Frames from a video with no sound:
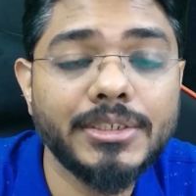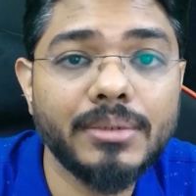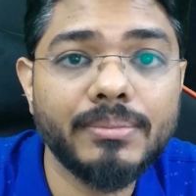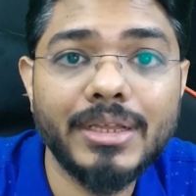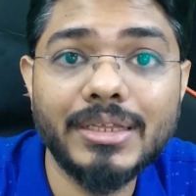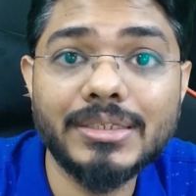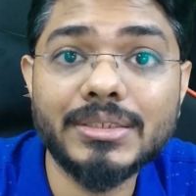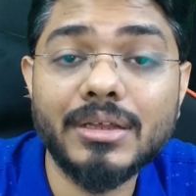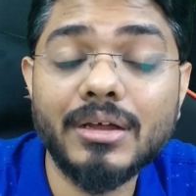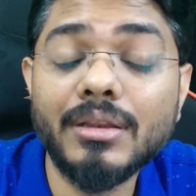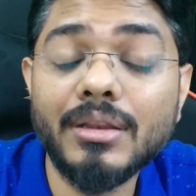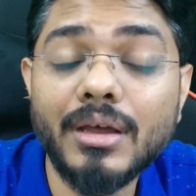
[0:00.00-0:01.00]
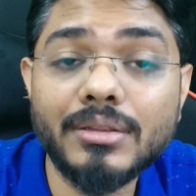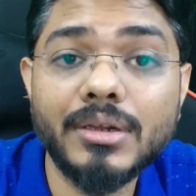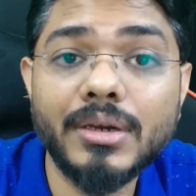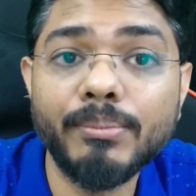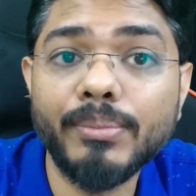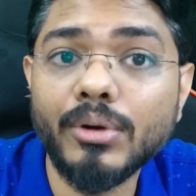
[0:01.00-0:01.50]
is another
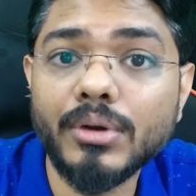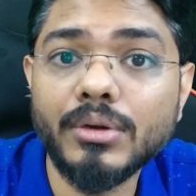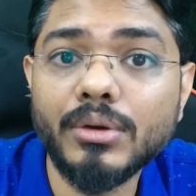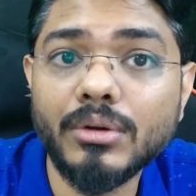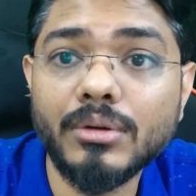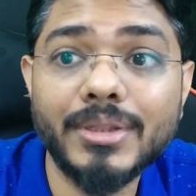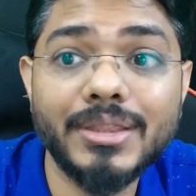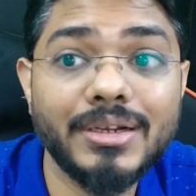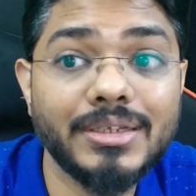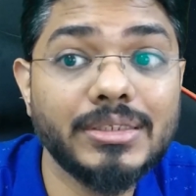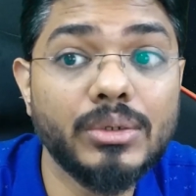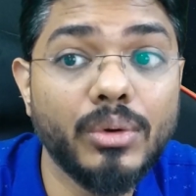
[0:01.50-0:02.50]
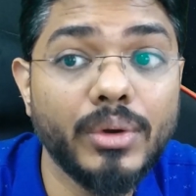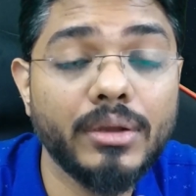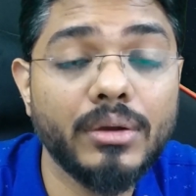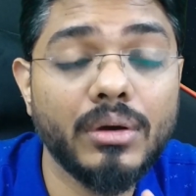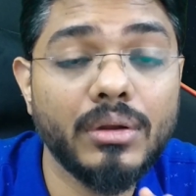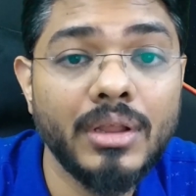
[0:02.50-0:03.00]
important tournament that is going on.
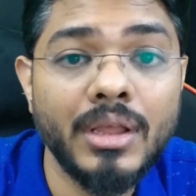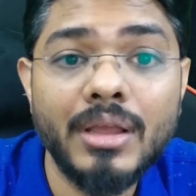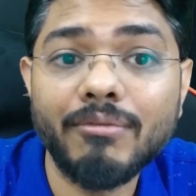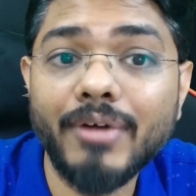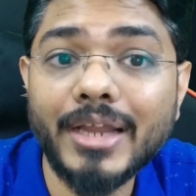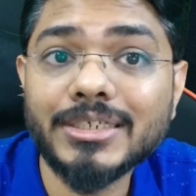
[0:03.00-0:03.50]
Vaishali